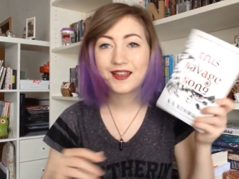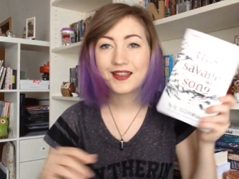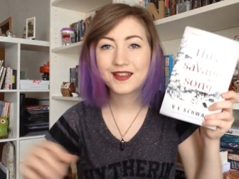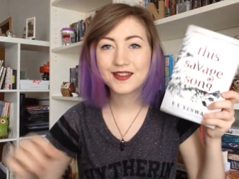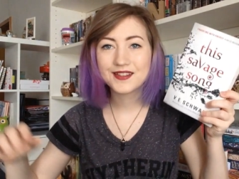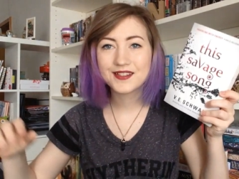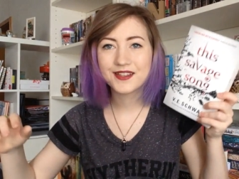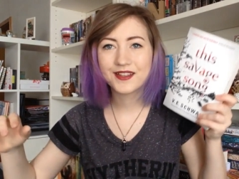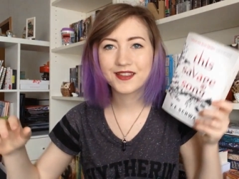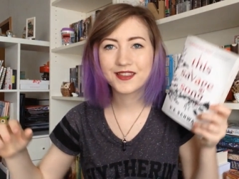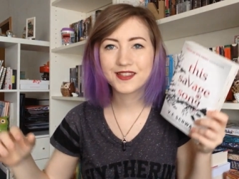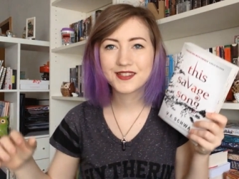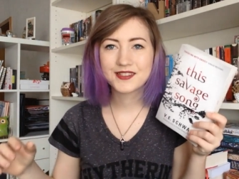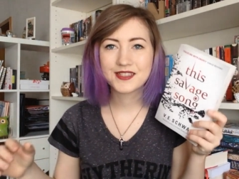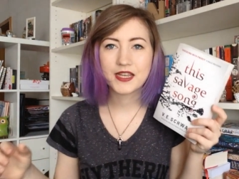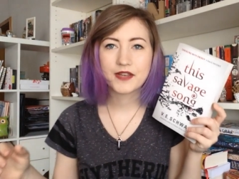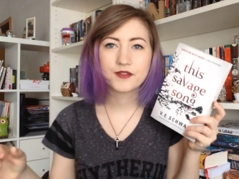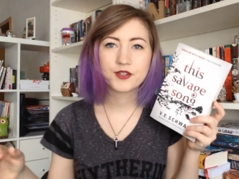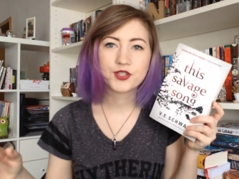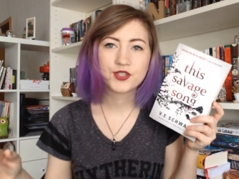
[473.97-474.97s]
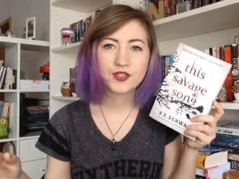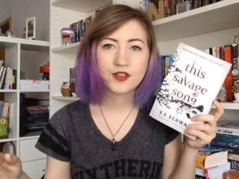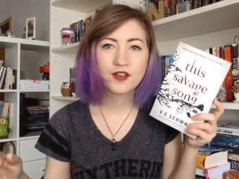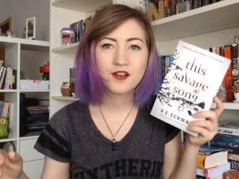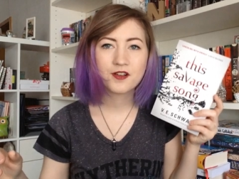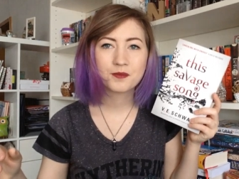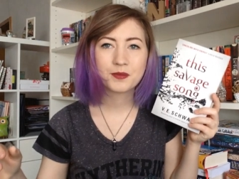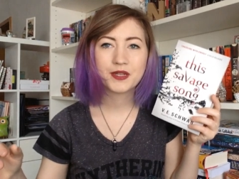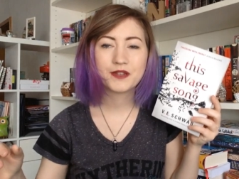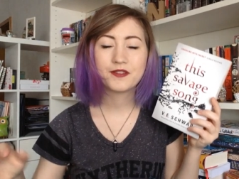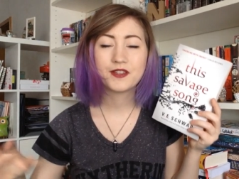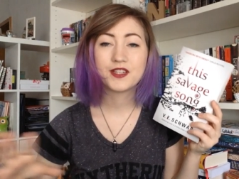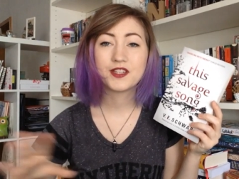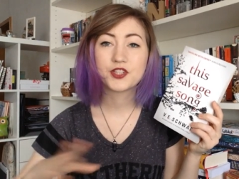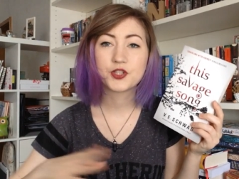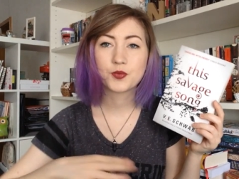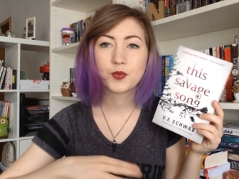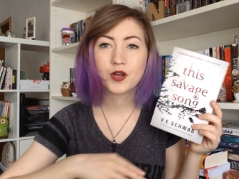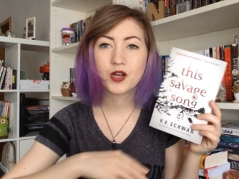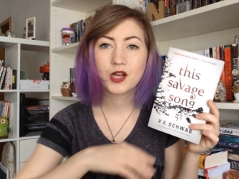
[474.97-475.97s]
And This Savage Song by V
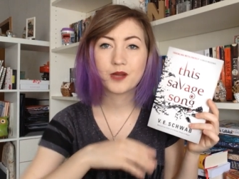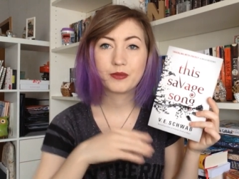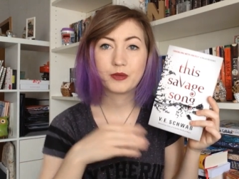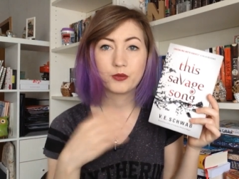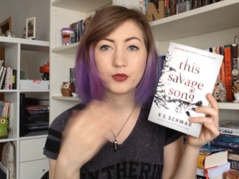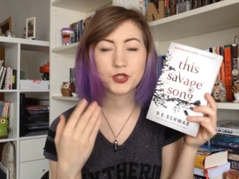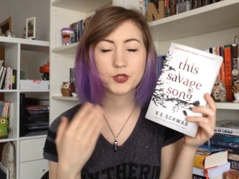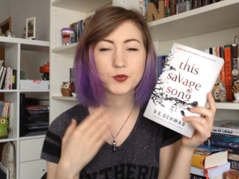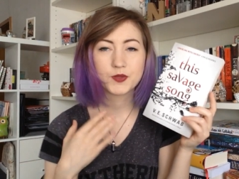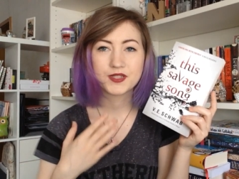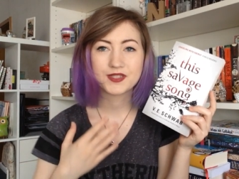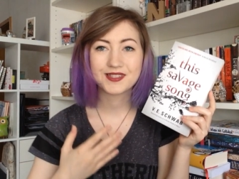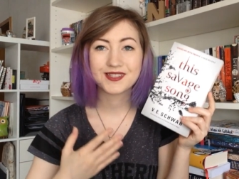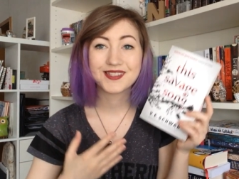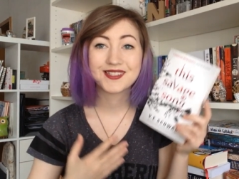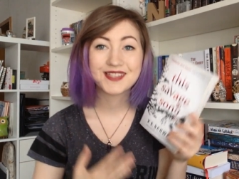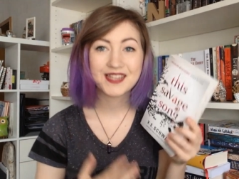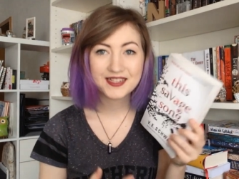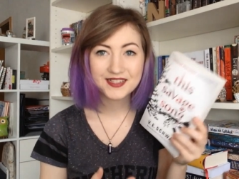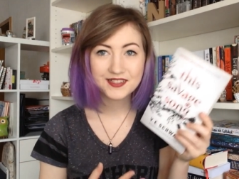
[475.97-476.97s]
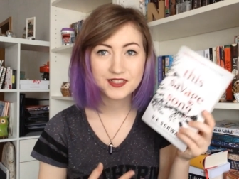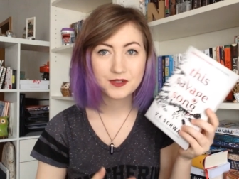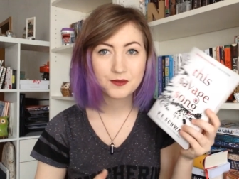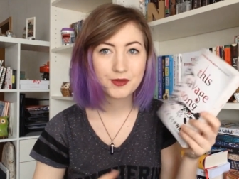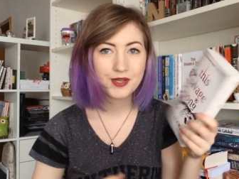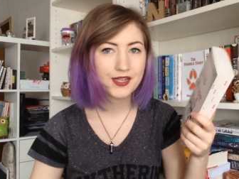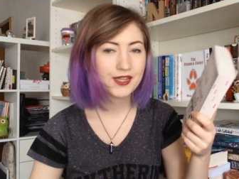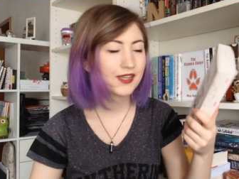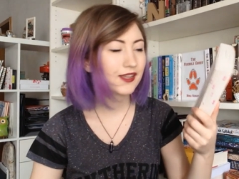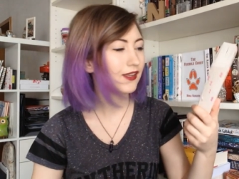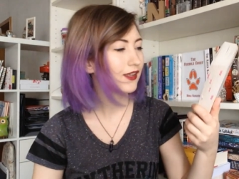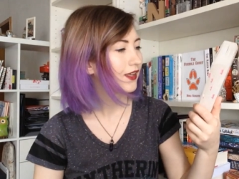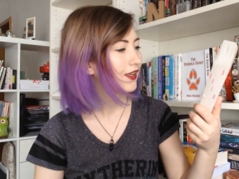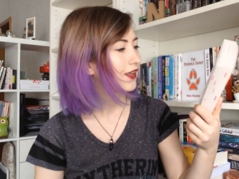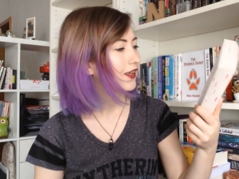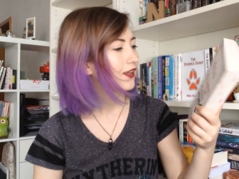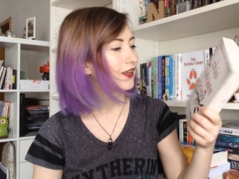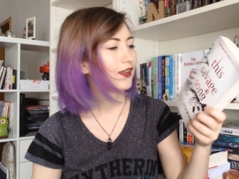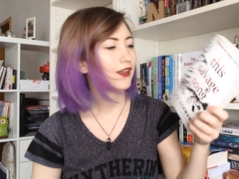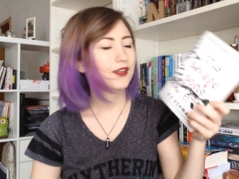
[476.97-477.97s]
E Schwab, which was sent to me.
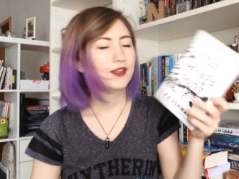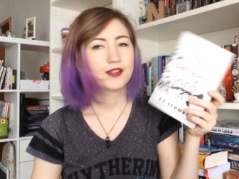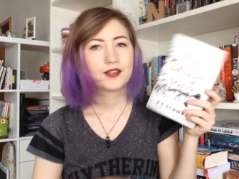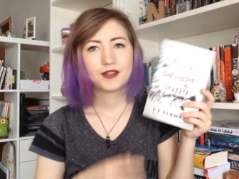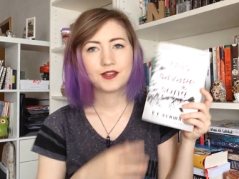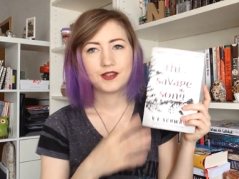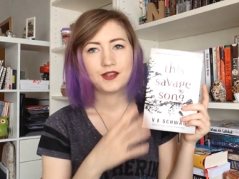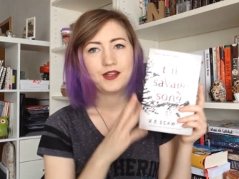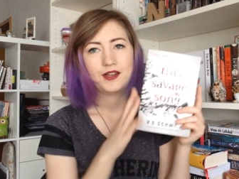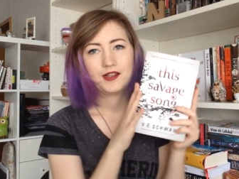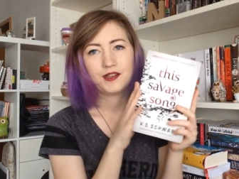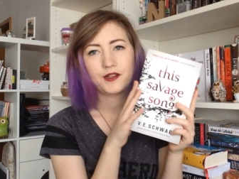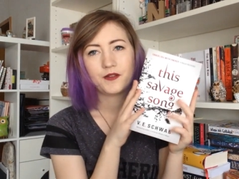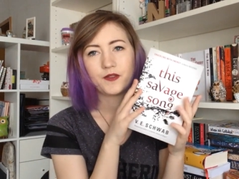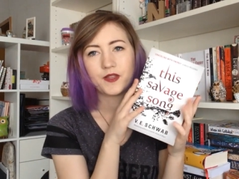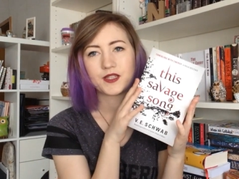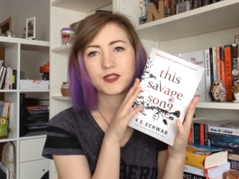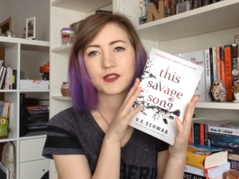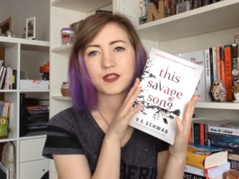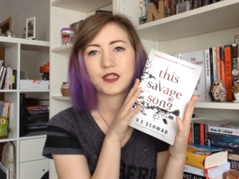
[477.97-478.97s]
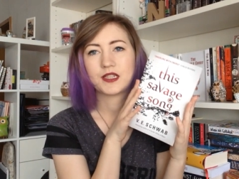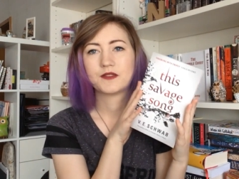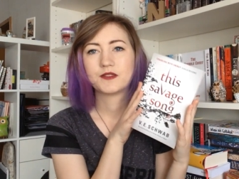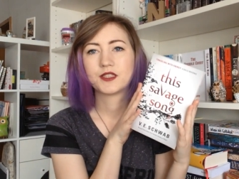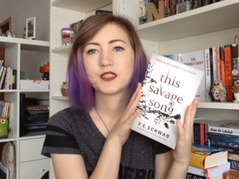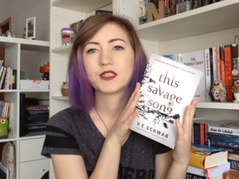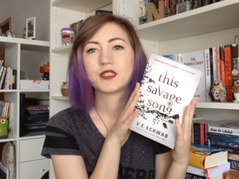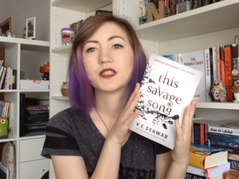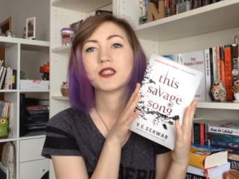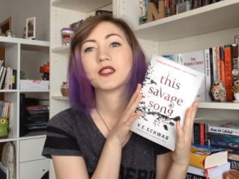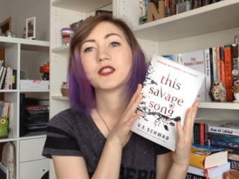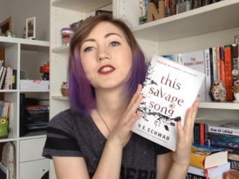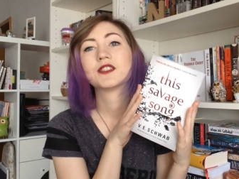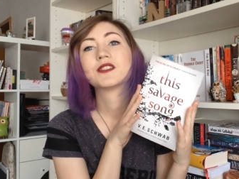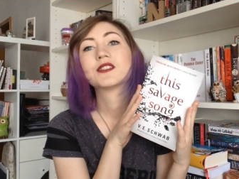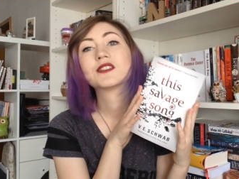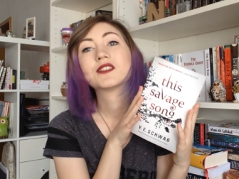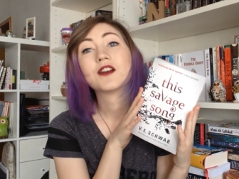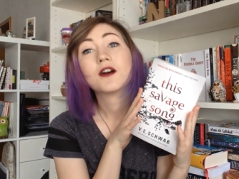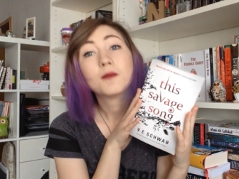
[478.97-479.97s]
I love this cover
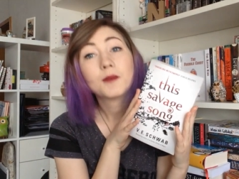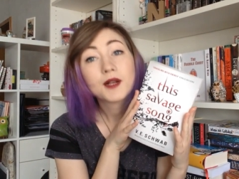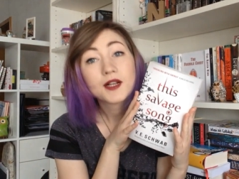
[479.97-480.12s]
so